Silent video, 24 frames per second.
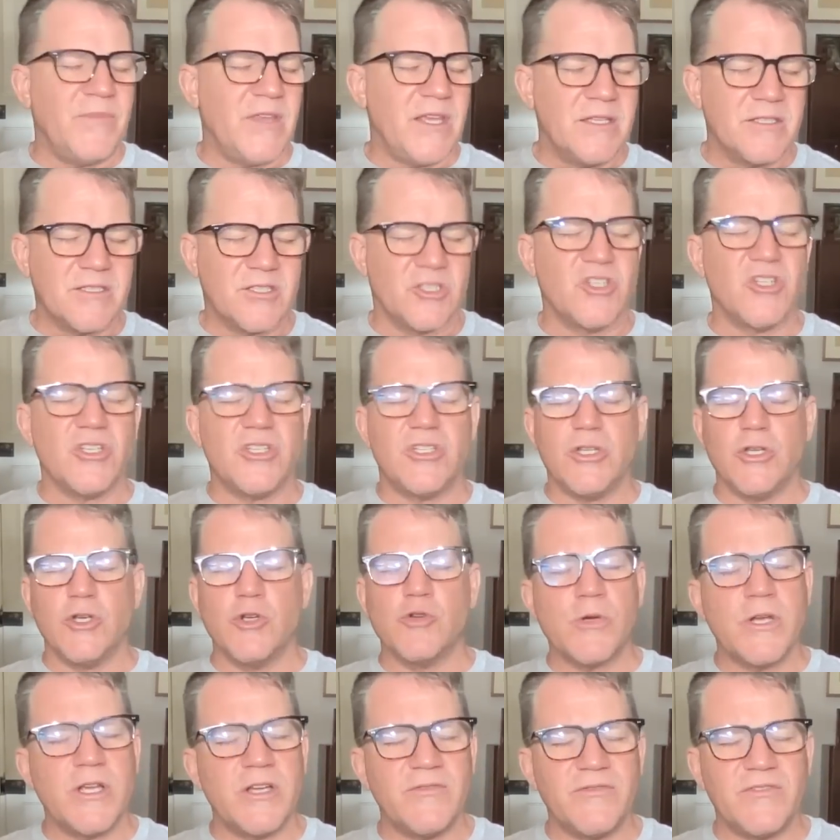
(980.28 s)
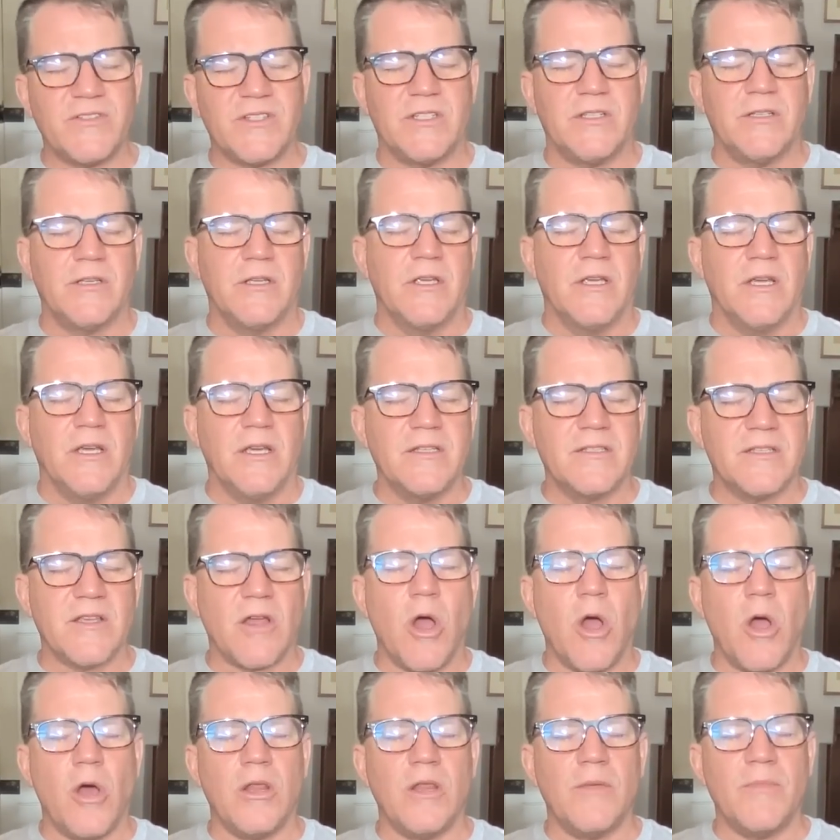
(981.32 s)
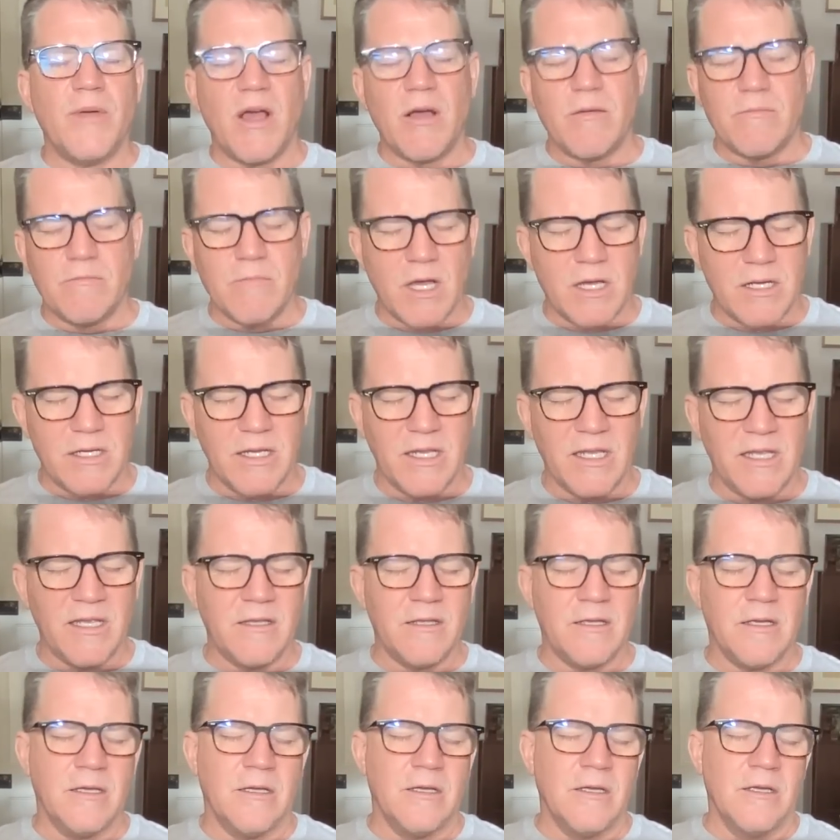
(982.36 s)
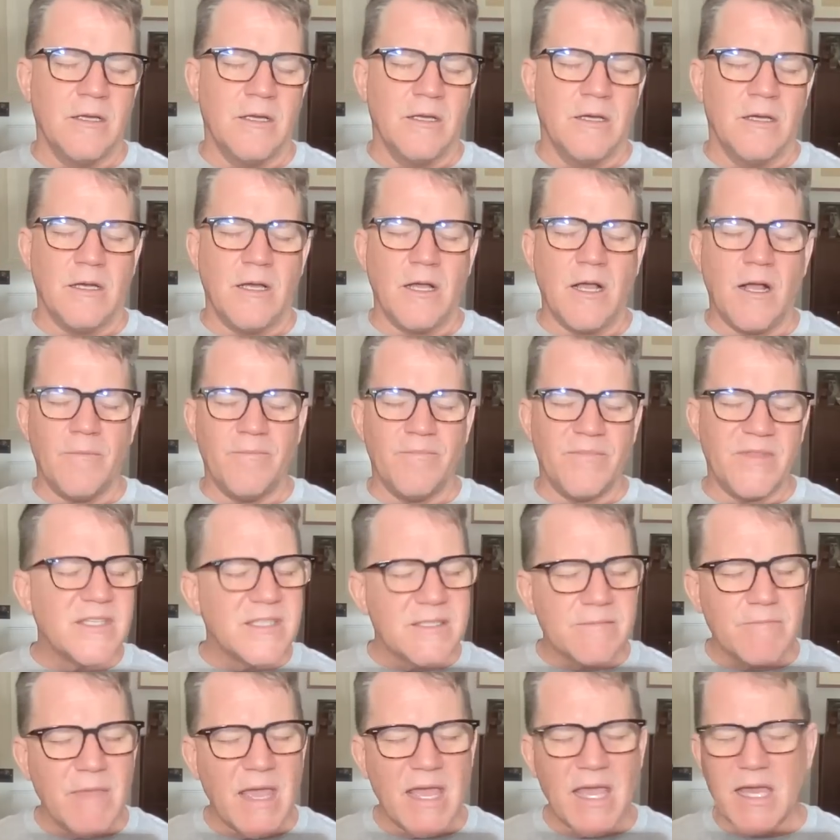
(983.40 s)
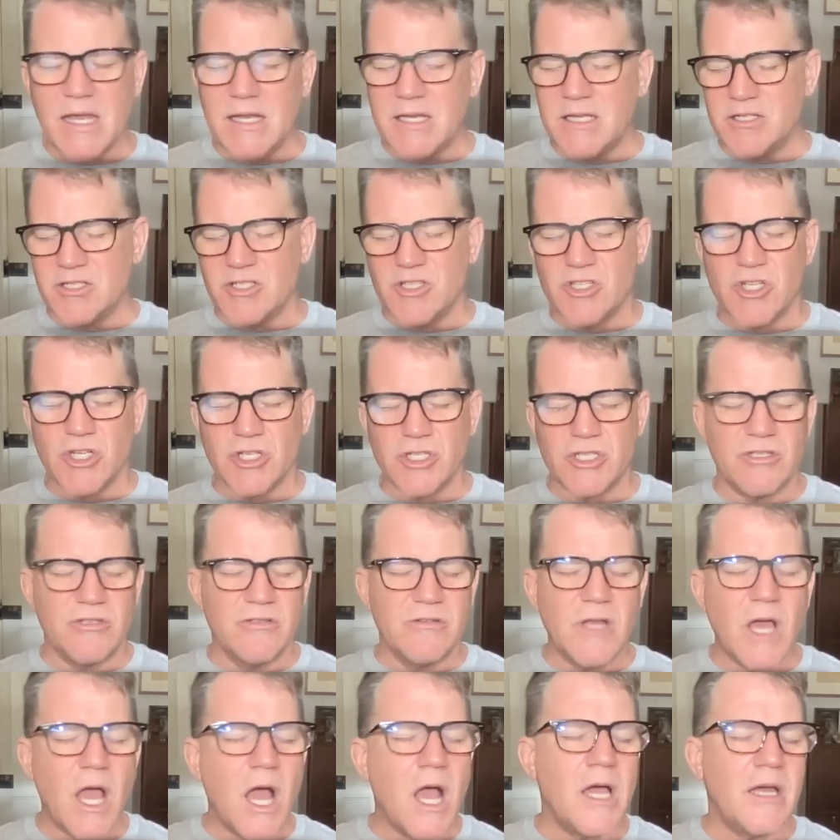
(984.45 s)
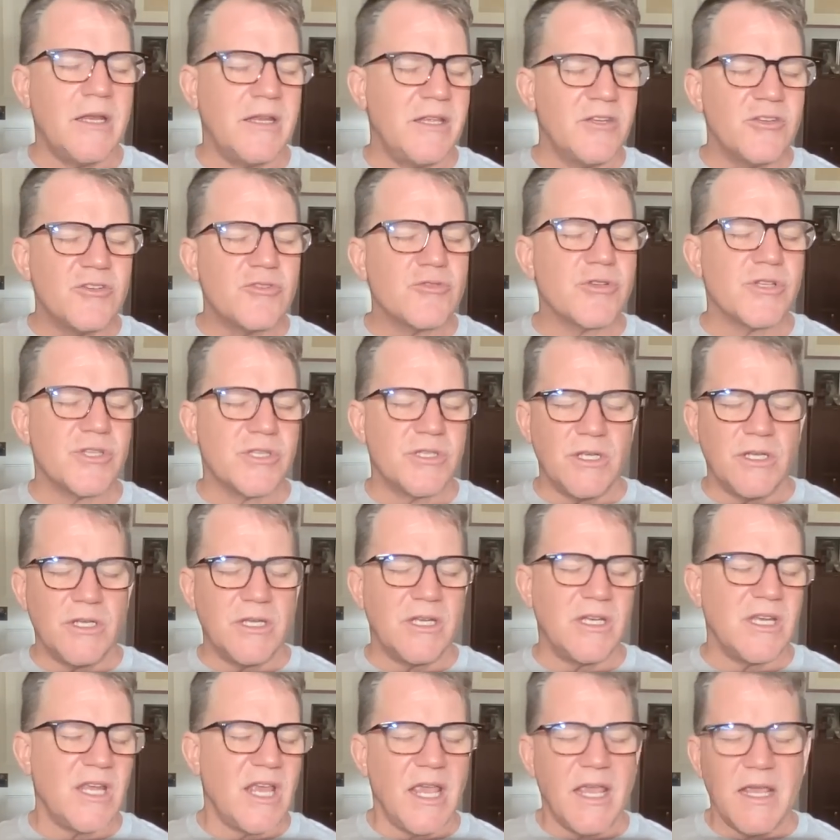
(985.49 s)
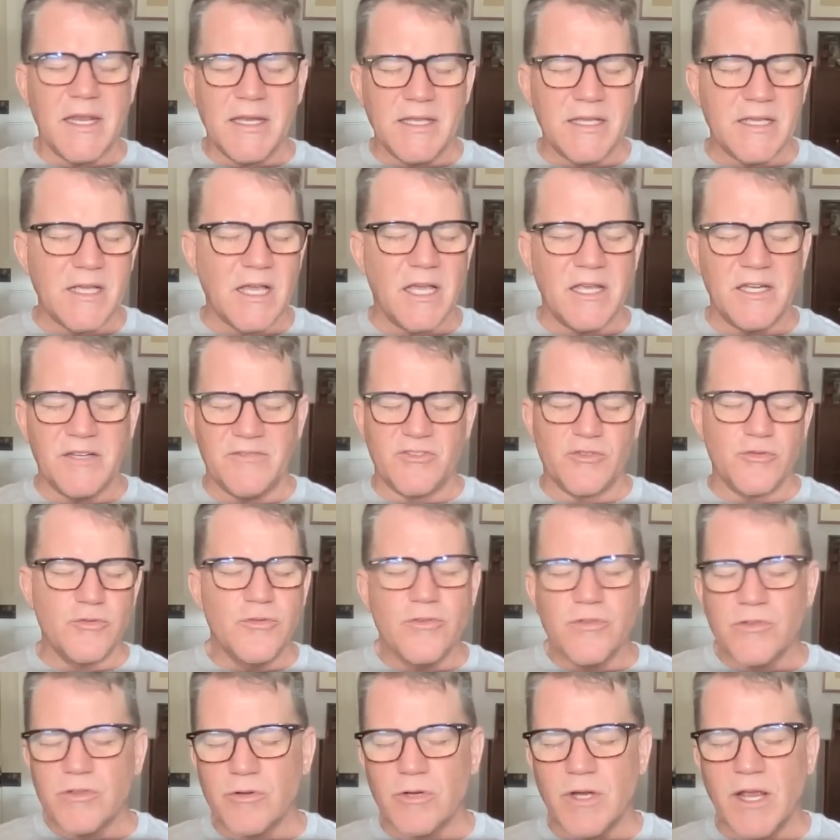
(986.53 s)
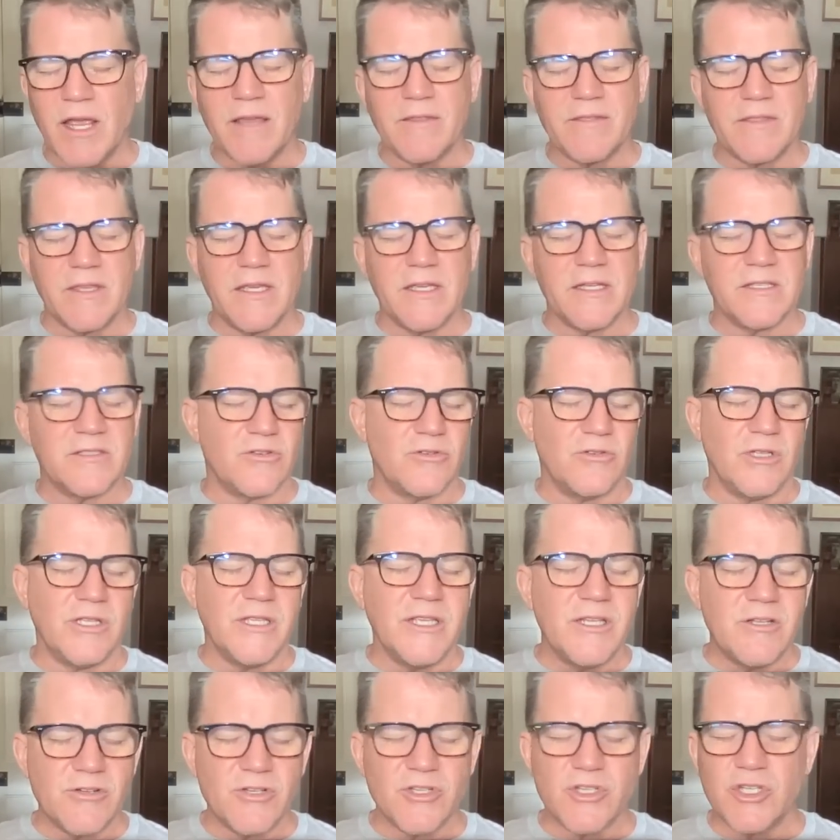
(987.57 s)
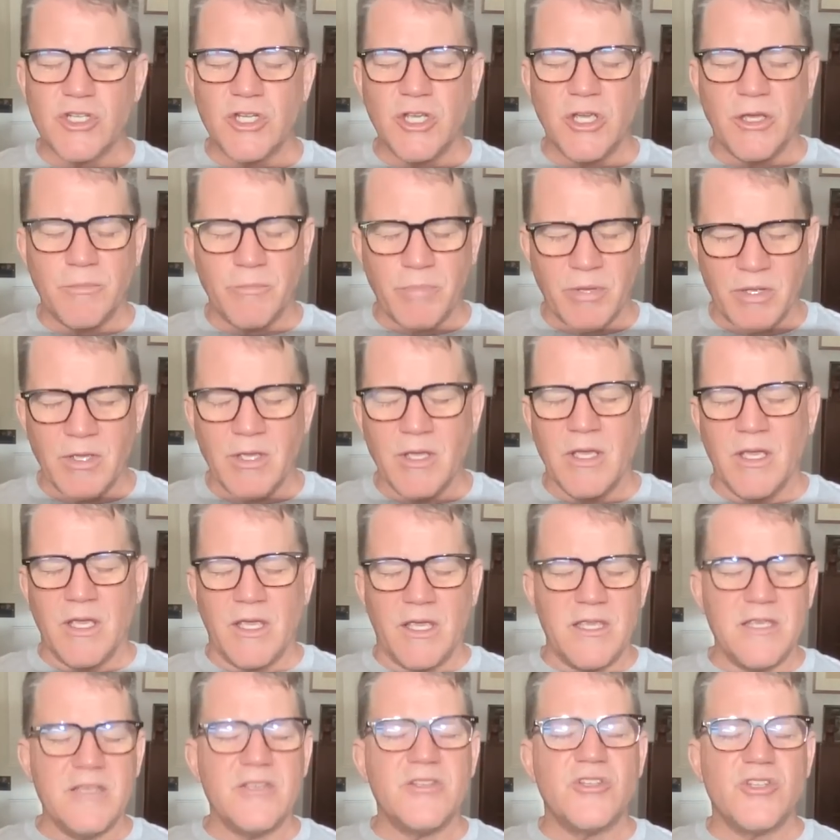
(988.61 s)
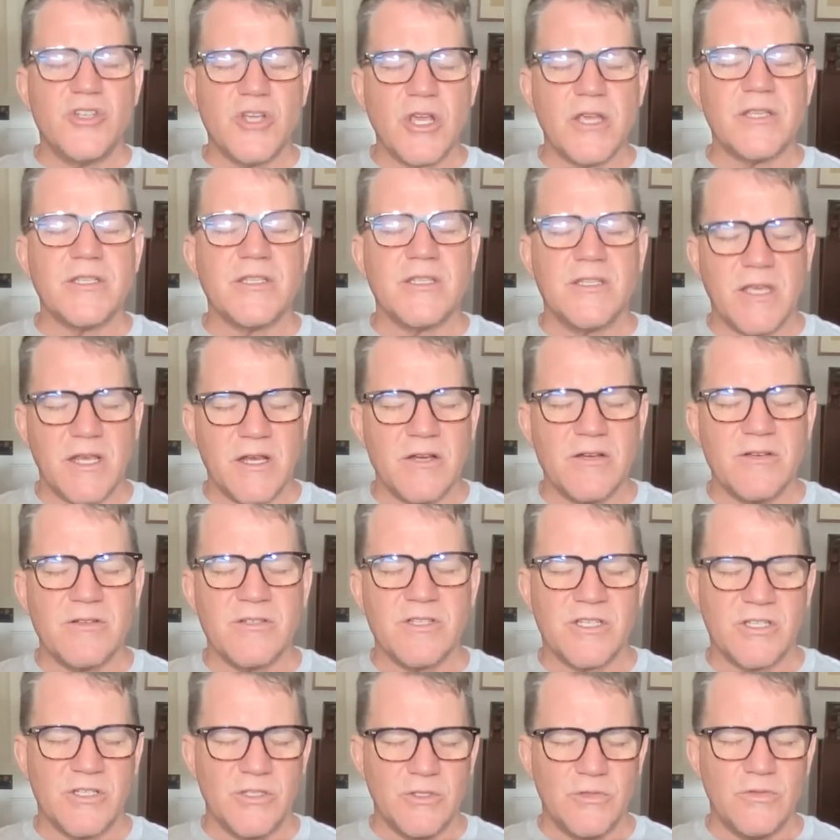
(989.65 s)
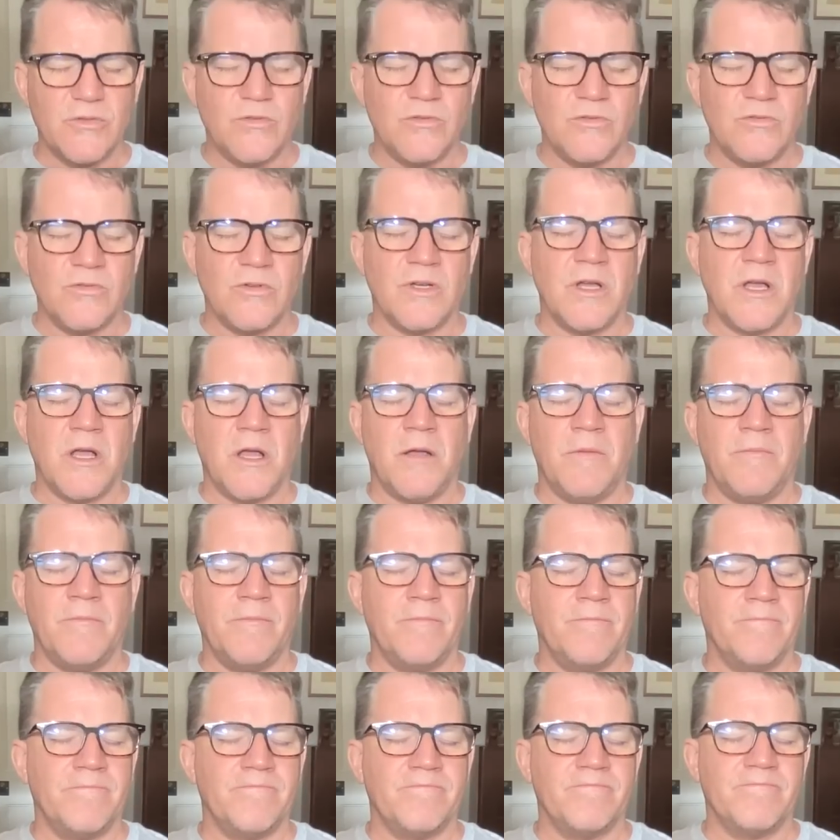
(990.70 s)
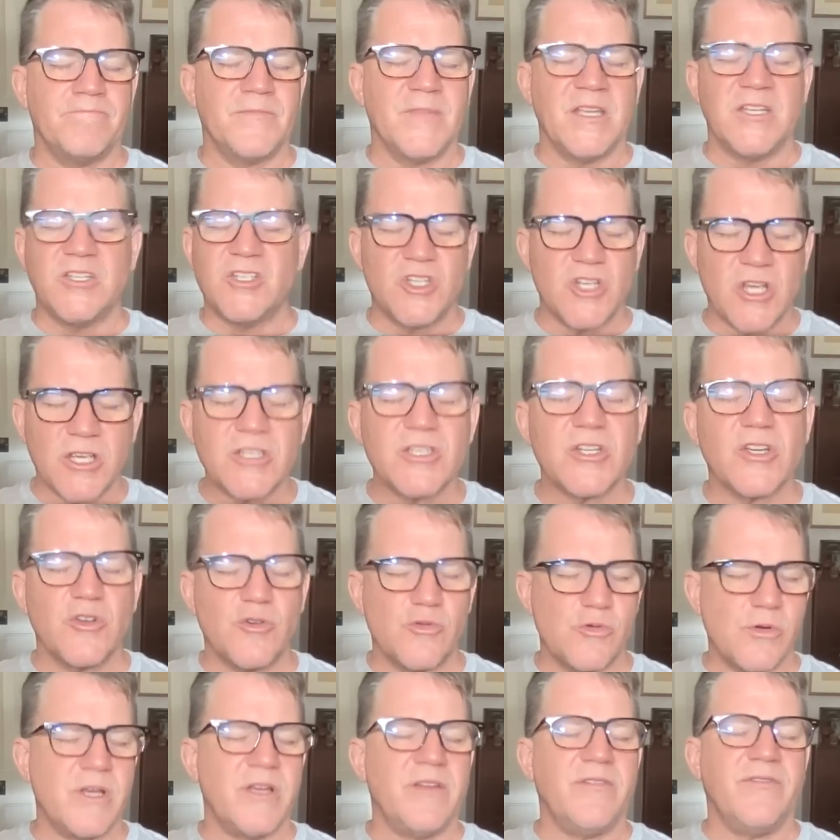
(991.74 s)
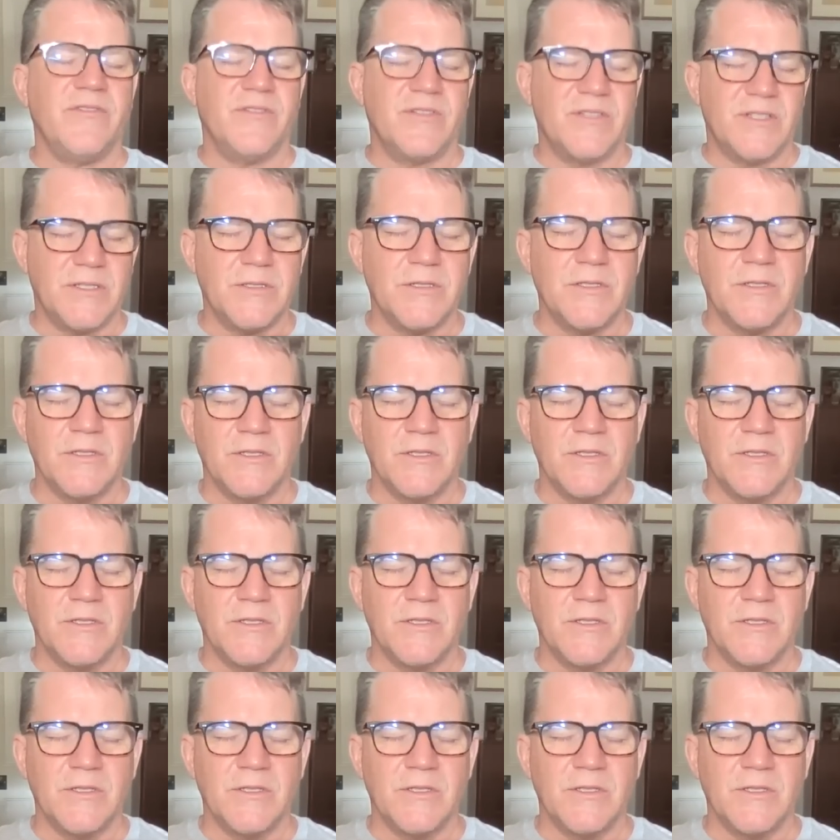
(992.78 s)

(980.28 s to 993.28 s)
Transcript: It's just a grift. It's all about money. This man is just not interested in any kind of truth or ethics or leadership. He's just there to. It's just a grift.